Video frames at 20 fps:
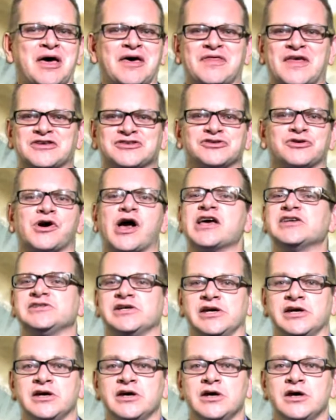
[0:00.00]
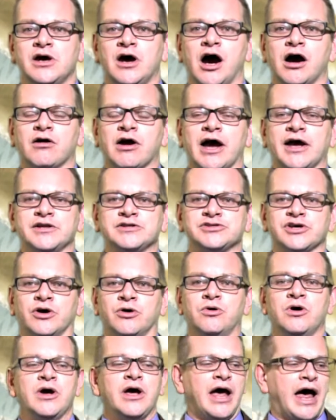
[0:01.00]
man, that's crazy. All right,
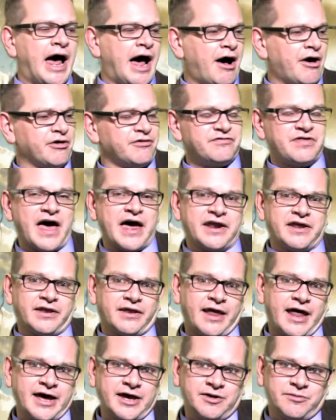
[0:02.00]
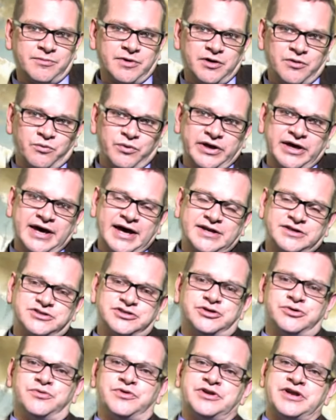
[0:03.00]
so out of that enlightenment, we get
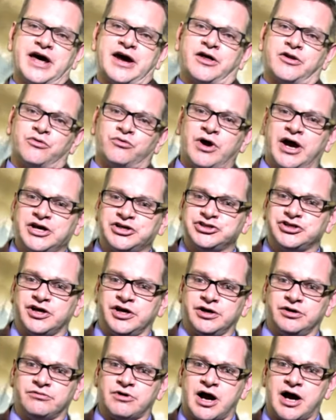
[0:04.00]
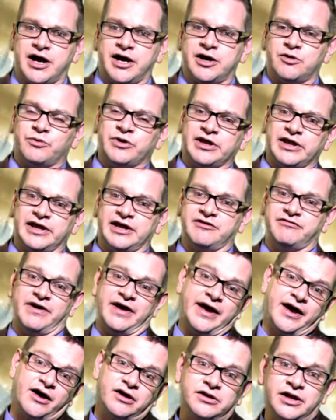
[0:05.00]
to the Declaration, right? We leave
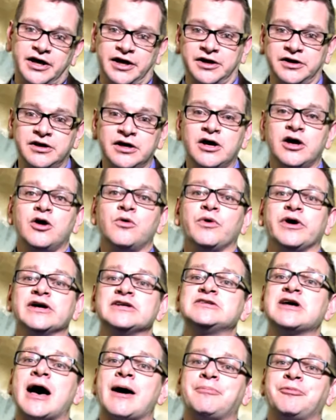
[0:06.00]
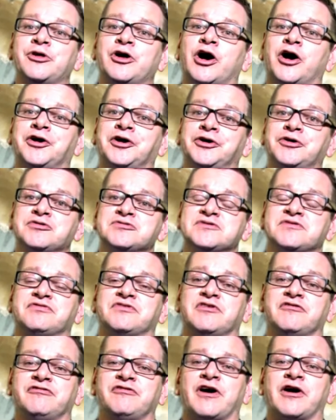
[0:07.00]
England, we adopt the Articles
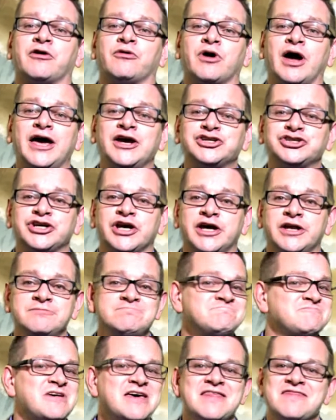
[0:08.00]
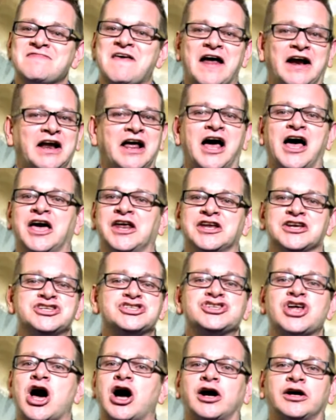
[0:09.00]
of Confederation. That kind of
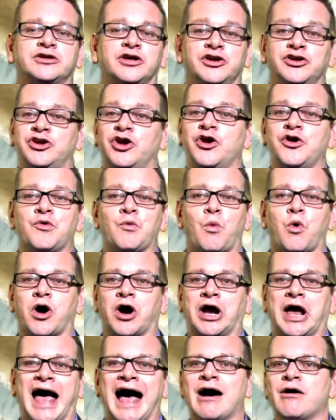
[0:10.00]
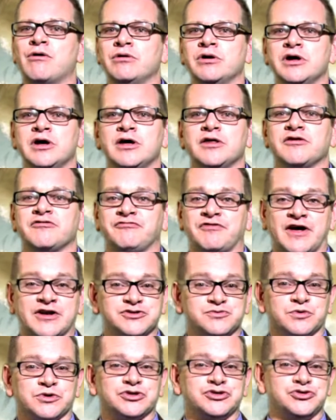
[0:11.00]
sucked and didn't work out. The
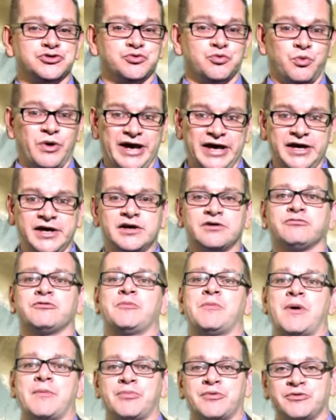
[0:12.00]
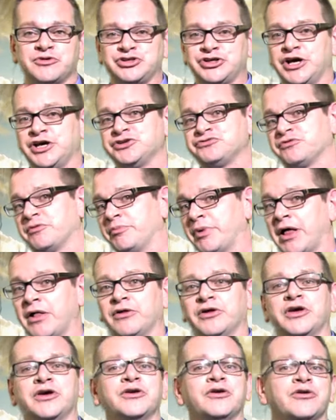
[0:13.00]
feds were too weak. Remember Shays'
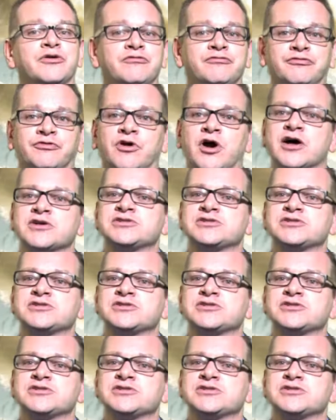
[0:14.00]
Rebellion, good for